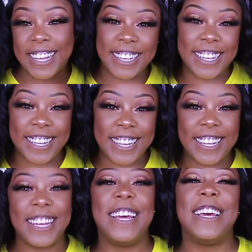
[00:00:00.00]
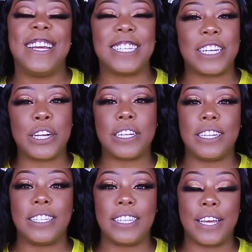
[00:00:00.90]
Hey, it's your girl
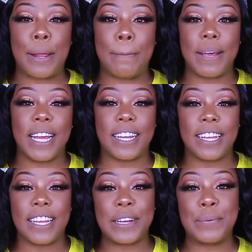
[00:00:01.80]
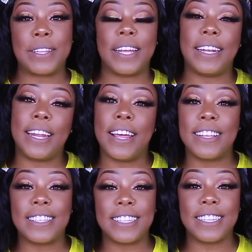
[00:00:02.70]
Nizzy, and I'm back again with
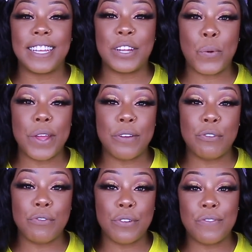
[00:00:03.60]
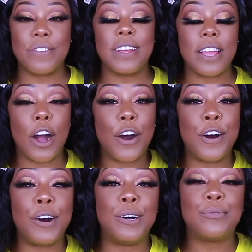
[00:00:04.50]
another synthetic wig review for
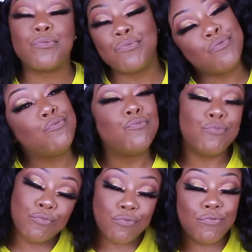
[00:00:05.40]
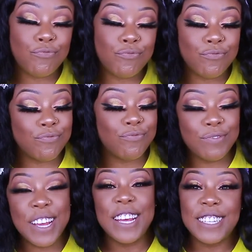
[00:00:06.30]
y'all.
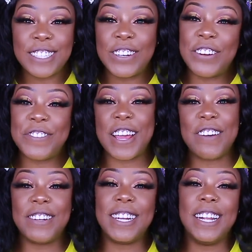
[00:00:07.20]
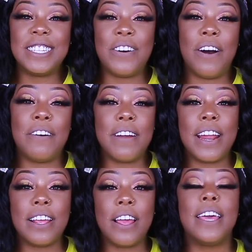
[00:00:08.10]
Mm-hmm. So if you haven't done so
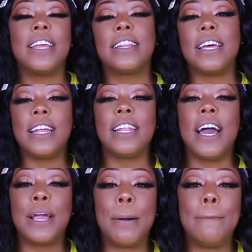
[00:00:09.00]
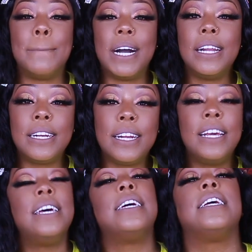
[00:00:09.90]
already, hit that like button.
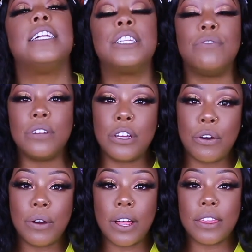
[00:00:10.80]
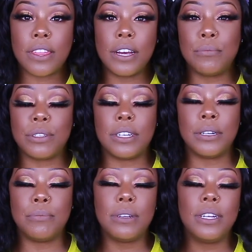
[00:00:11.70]
Give this video a thumbs
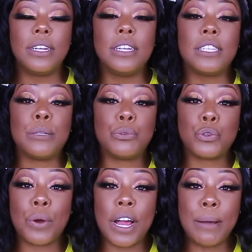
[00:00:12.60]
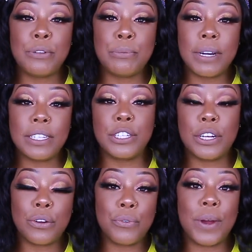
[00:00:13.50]
up. Subscribe to my
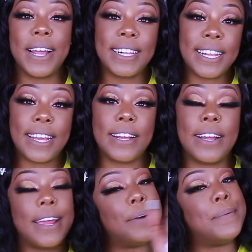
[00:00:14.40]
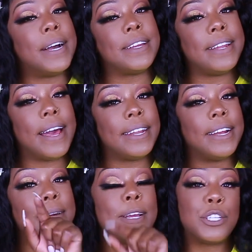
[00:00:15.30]
channel right there. And while you're down
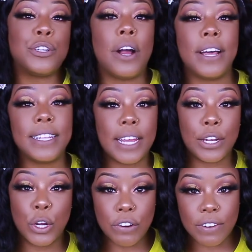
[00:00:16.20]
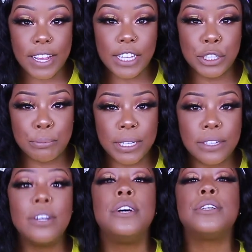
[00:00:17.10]
there, make sure y'all hit that notification
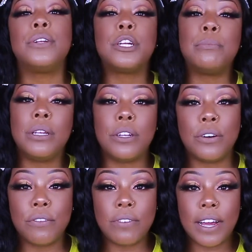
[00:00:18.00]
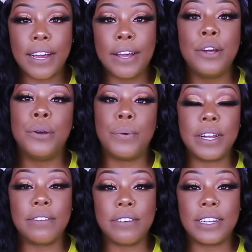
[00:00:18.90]
bell so you can be notified
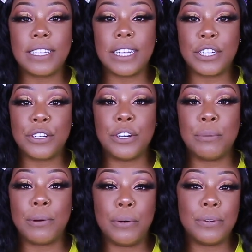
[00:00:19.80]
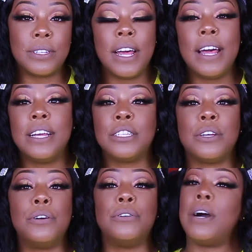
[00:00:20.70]
whenever it is that your girl posts.
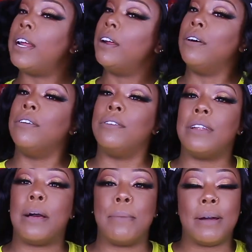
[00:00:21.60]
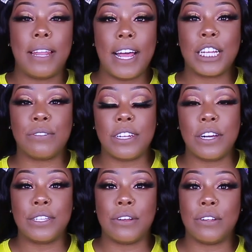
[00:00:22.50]
So I know like my last
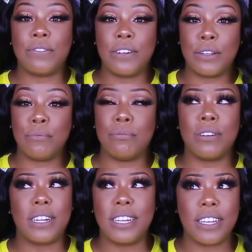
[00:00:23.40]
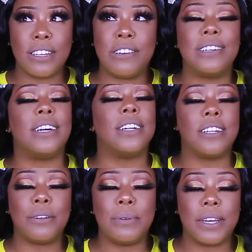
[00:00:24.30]
videos, I was feeling pretty ill and
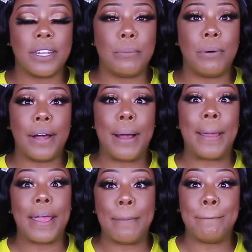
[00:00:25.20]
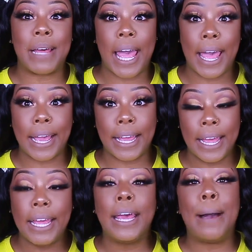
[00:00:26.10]
under the weather, but I am back.
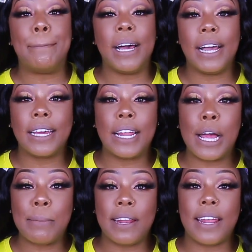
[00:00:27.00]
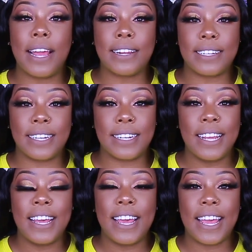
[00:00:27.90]
I'm back and I'm in action
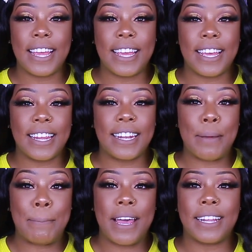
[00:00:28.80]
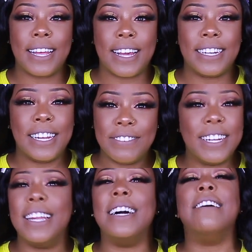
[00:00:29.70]
and back like I never
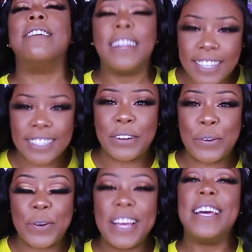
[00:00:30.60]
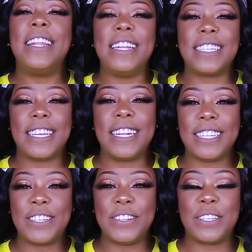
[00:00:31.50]
left. So let's get
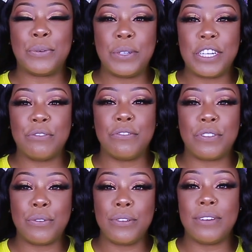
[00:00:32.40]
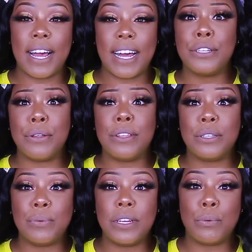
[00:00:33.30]
into this wig review, you guys. So
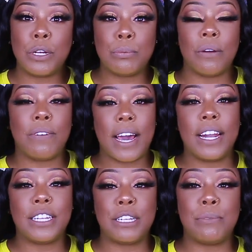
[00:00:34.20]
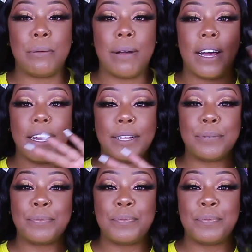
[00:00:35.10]
this wig was provided to me by